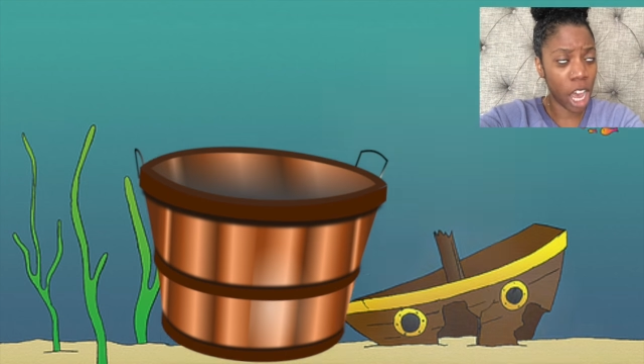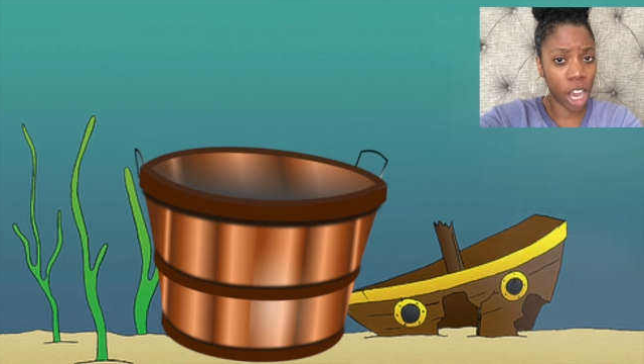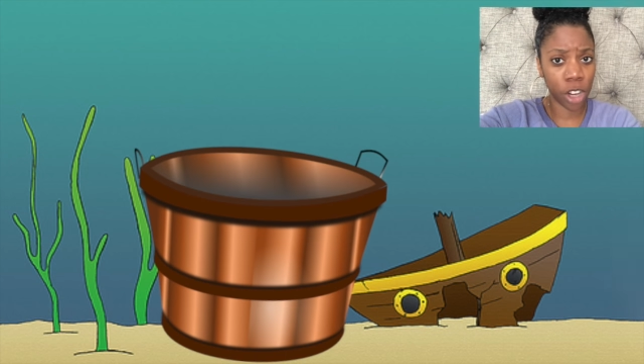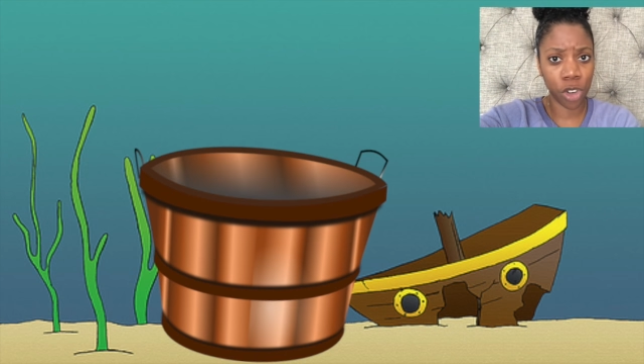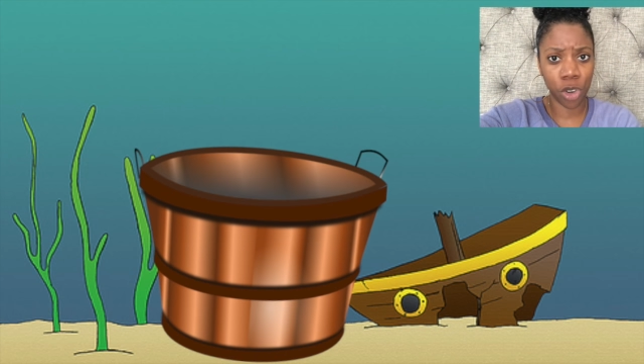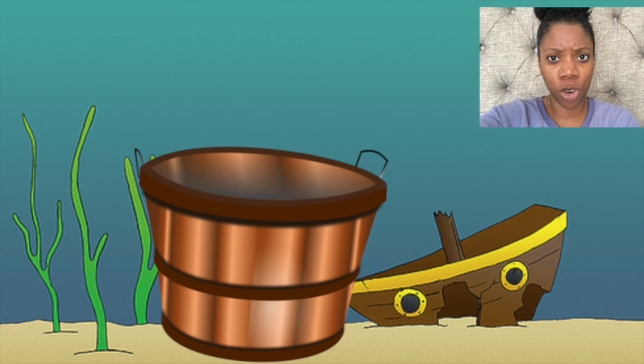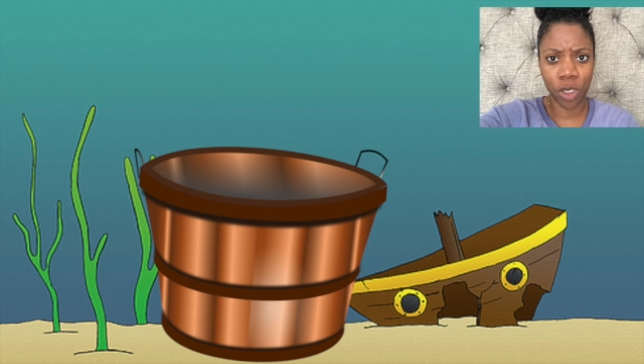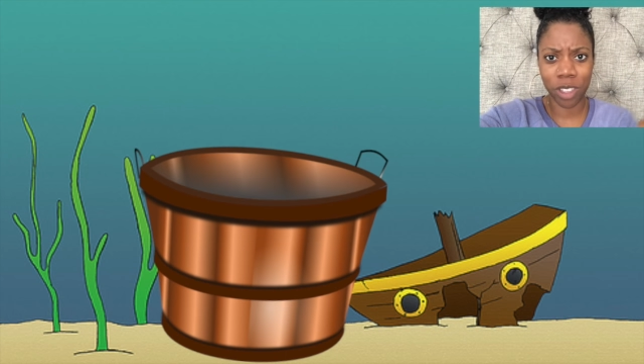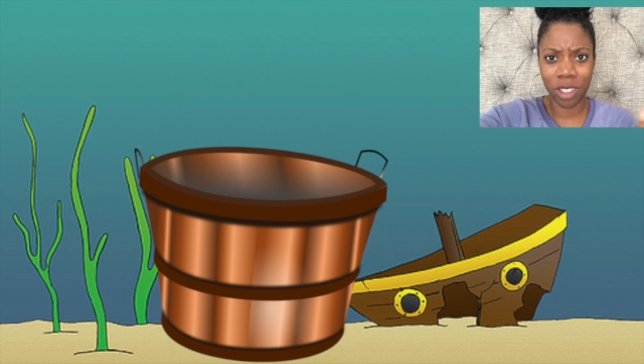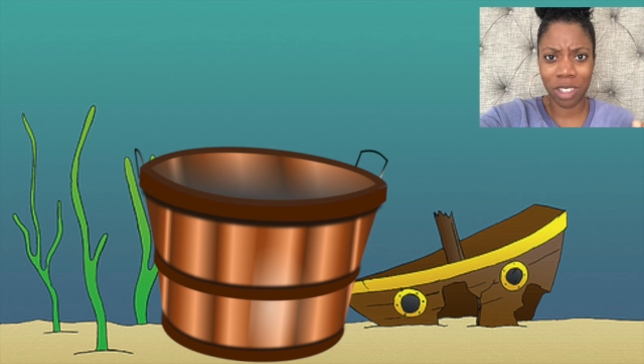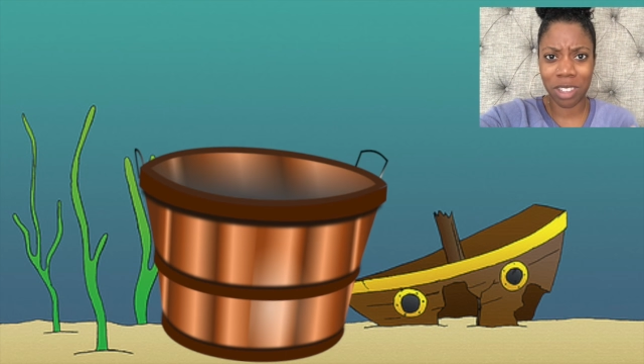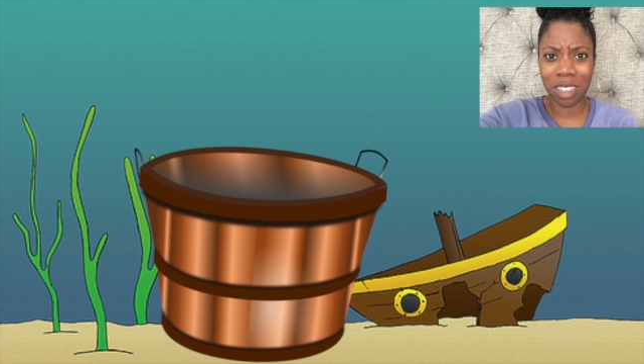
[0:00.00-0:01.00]
under the
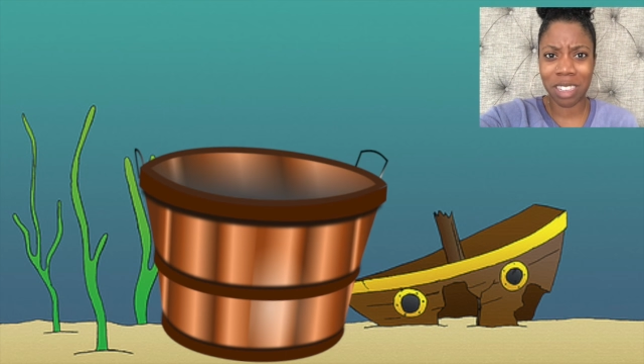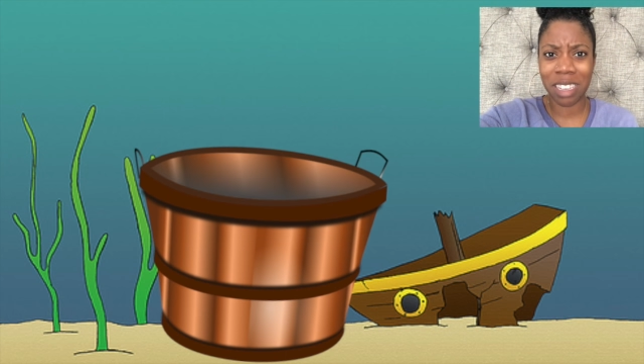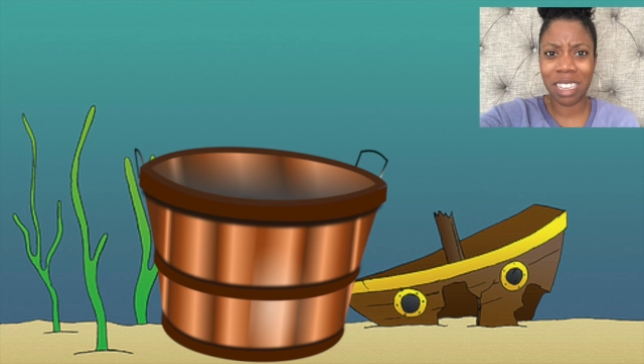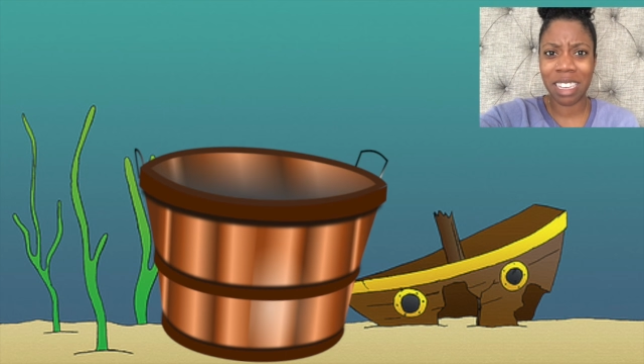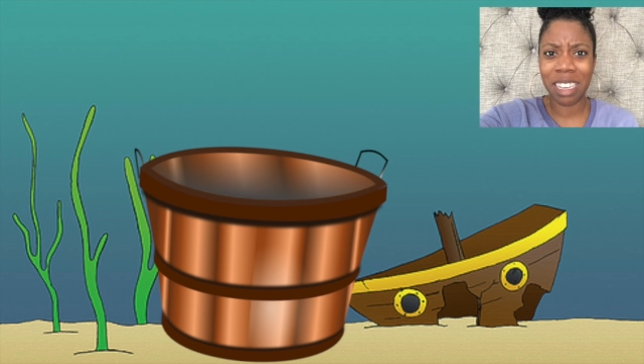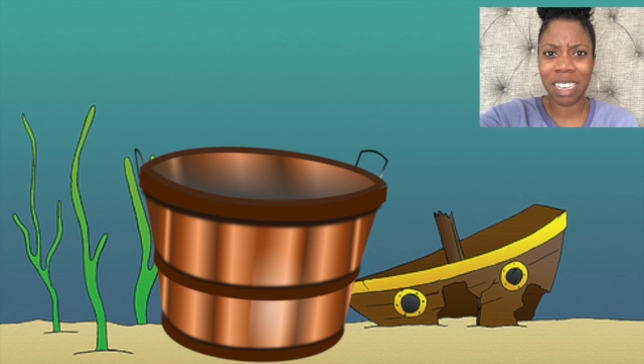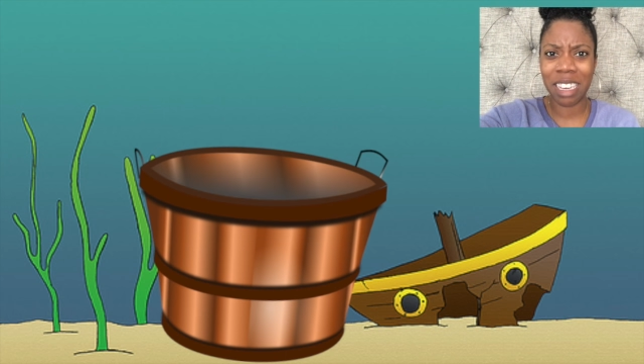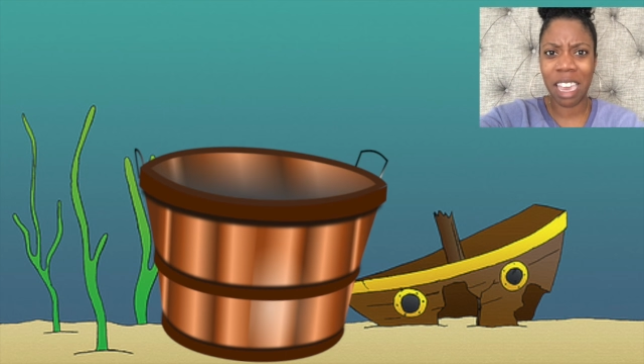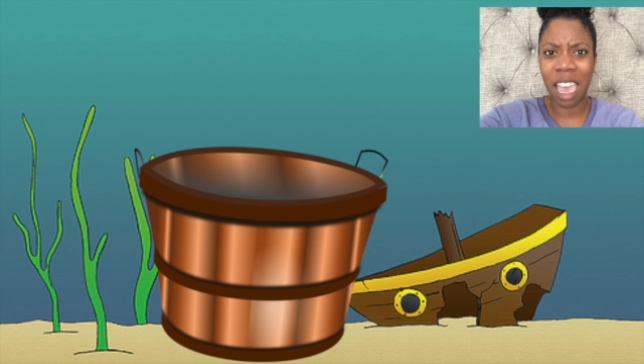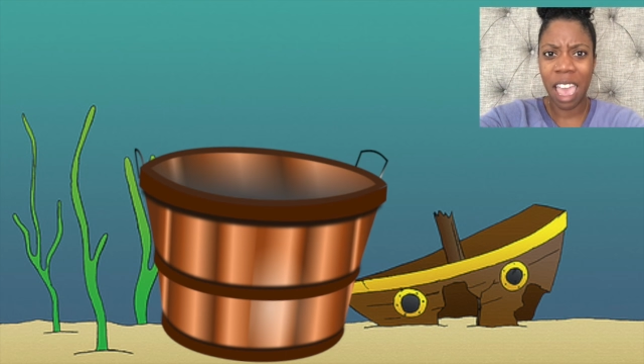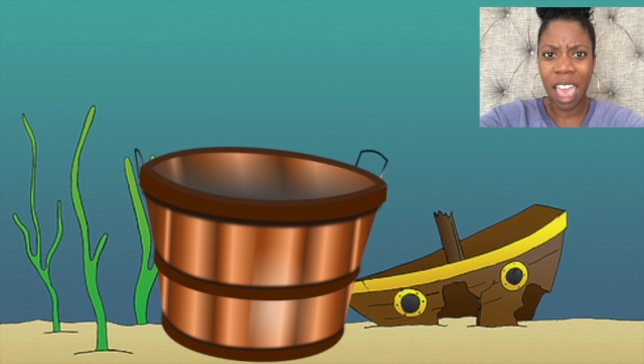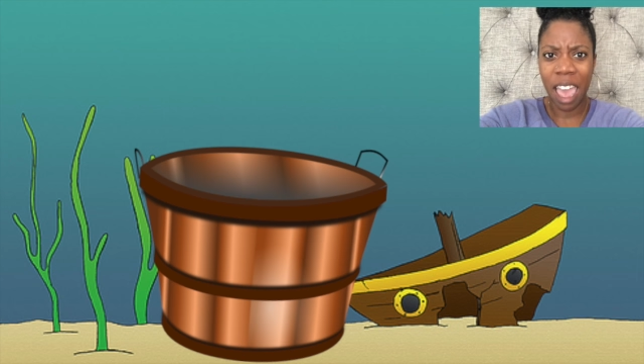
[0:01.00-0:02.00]
sea,